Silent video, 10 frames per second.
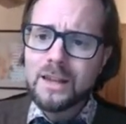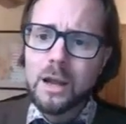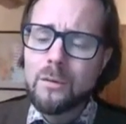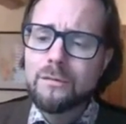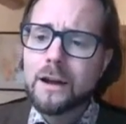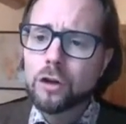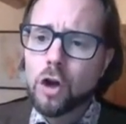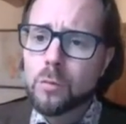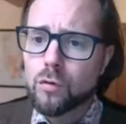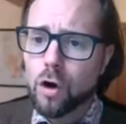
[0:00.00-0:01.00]
Now, in fact,
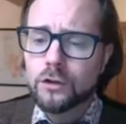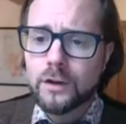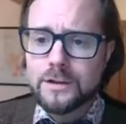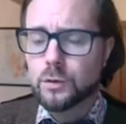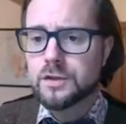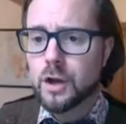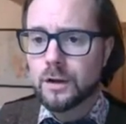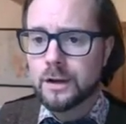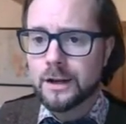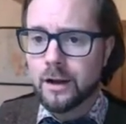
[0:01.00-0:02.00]
noble rot is also
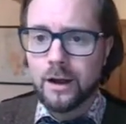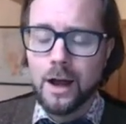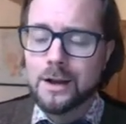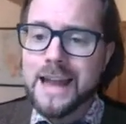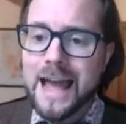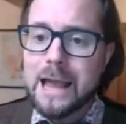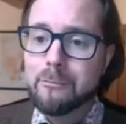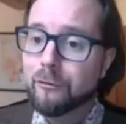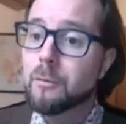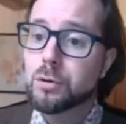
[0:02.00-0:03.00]
the, uh, a
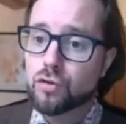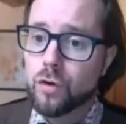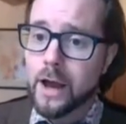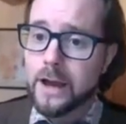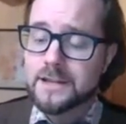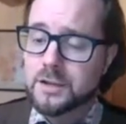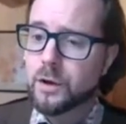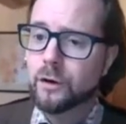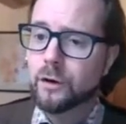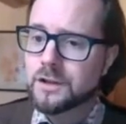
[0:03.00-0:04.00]
name for botrytis.
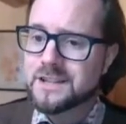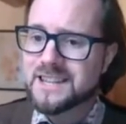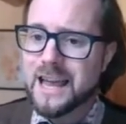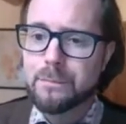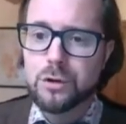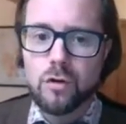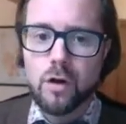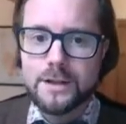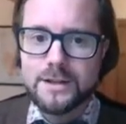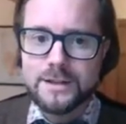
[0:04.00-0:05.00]
We often say
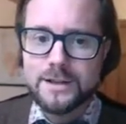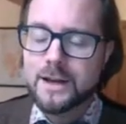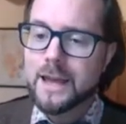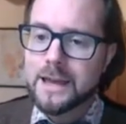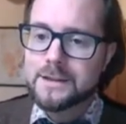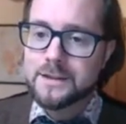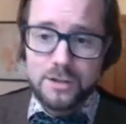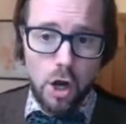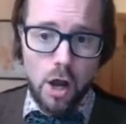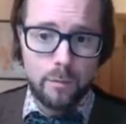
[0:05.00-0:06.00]
botrytis is
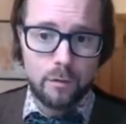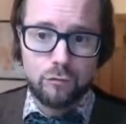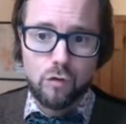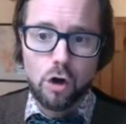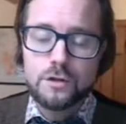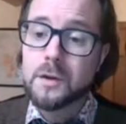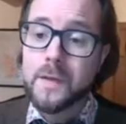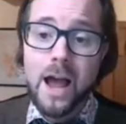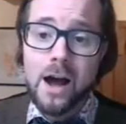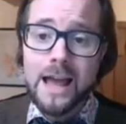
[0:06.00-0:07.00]
the type of rot. So
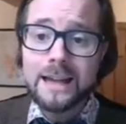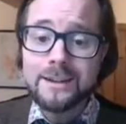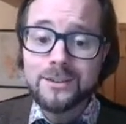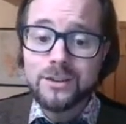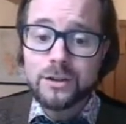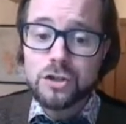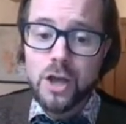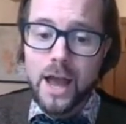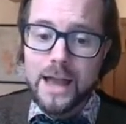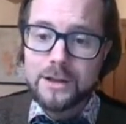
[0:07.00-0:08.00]
they are
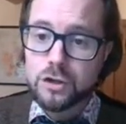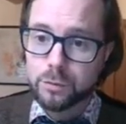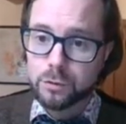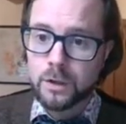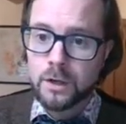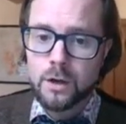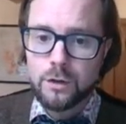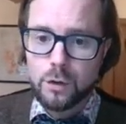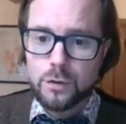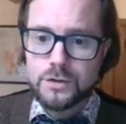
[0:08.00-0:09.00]
interchangeable,
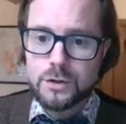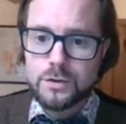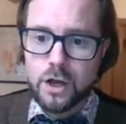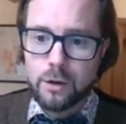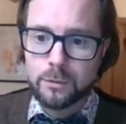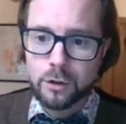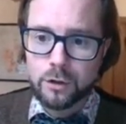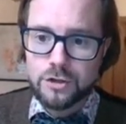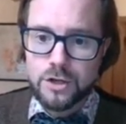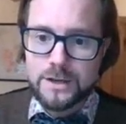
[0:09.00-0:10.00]
those two
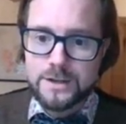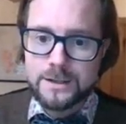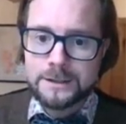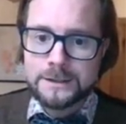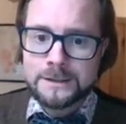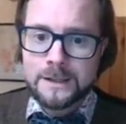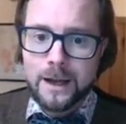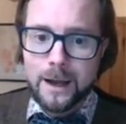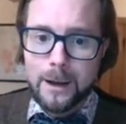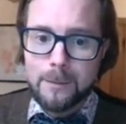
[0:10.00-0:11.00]
terminologies.
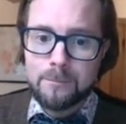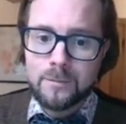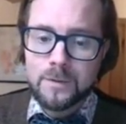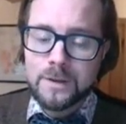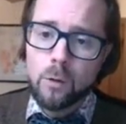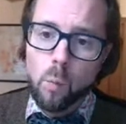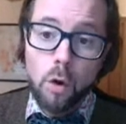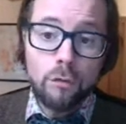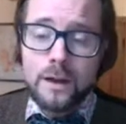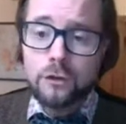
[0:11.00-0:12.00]
Um, now,
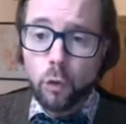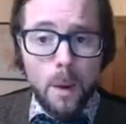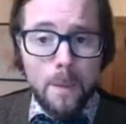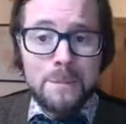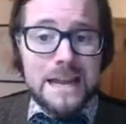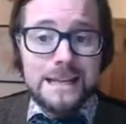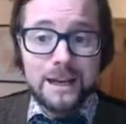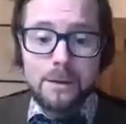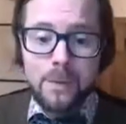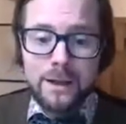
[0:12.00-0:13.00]
one thing to
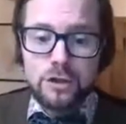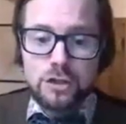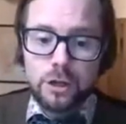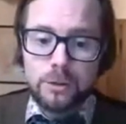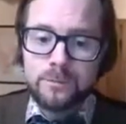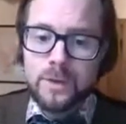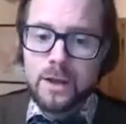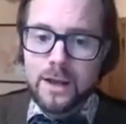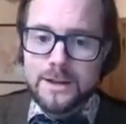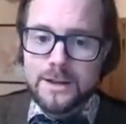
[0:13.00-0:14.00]
immediately mention
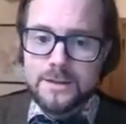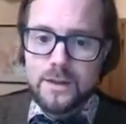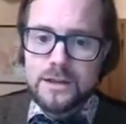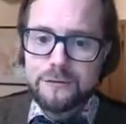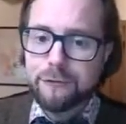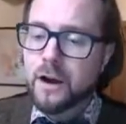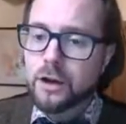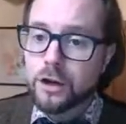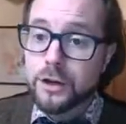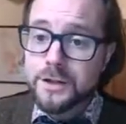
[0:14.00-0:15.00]
is that this
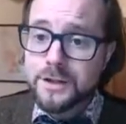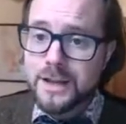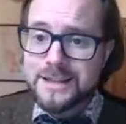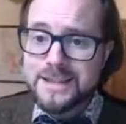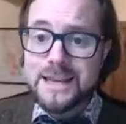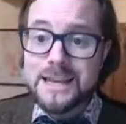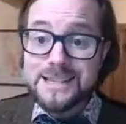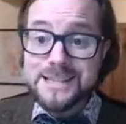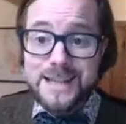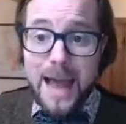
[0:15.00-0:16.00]
fungus is the
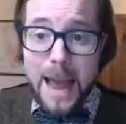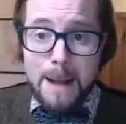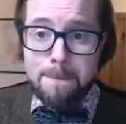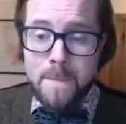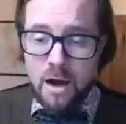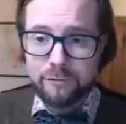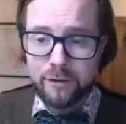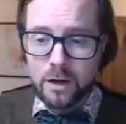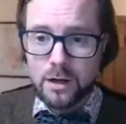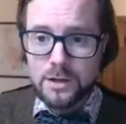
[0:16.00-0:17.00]
same
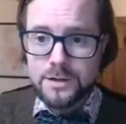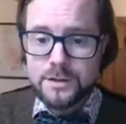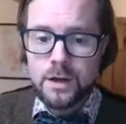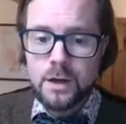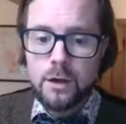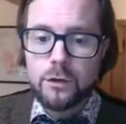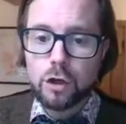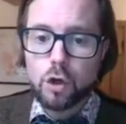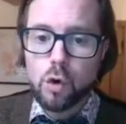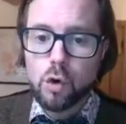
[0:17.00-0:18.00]
fungus
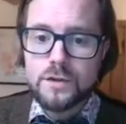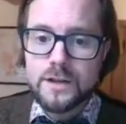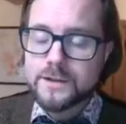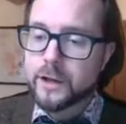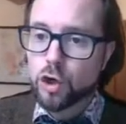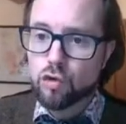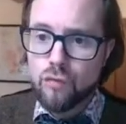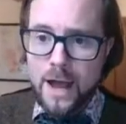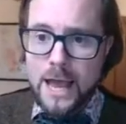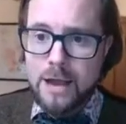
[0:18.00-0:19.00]
that causes
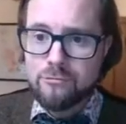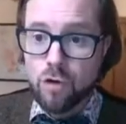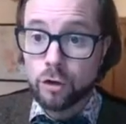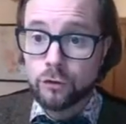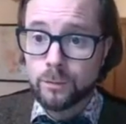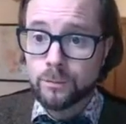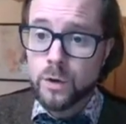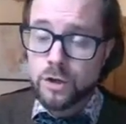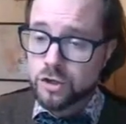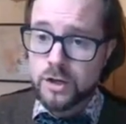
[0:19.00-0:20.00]
grey rot,
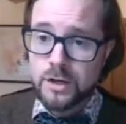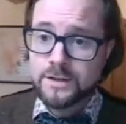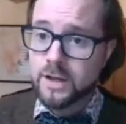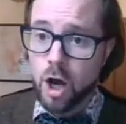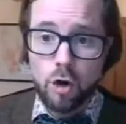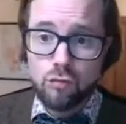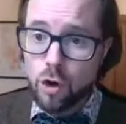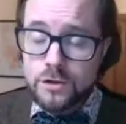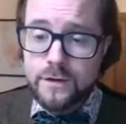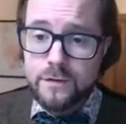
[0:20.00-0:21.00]
which is a, a
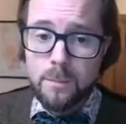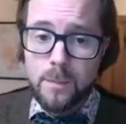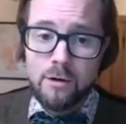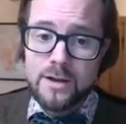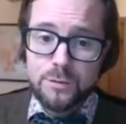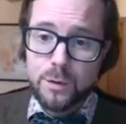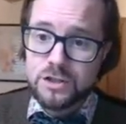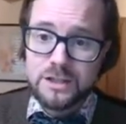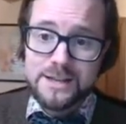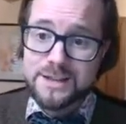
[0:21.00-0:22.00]
rot of the berries,
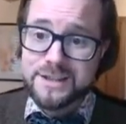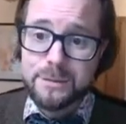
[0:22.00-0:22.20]
which leads to